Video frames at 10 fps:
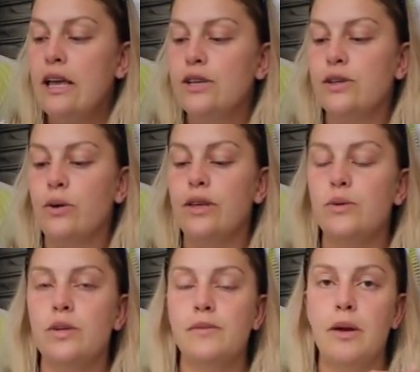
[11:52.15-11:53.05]
So
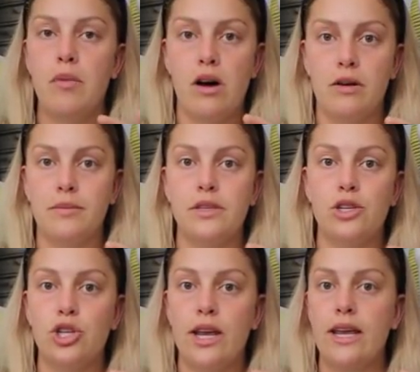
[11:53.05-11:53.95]
this was my
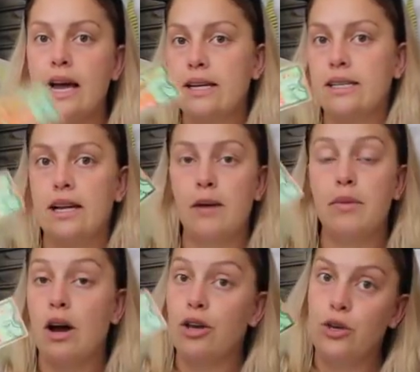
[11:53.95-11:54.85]
mom's. She ended up
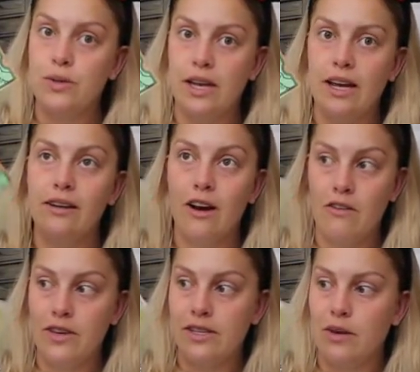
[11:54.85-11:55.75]
not using it,
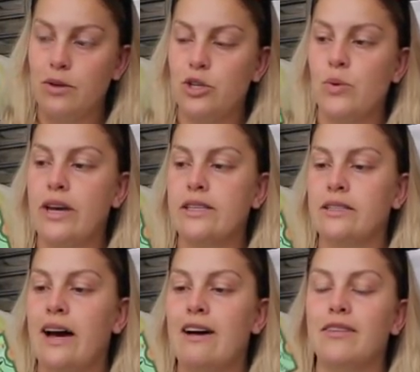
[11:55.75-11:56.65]
obviously, which is why I
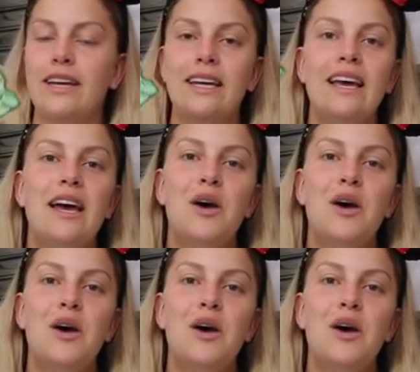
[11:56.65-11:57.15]
still have it,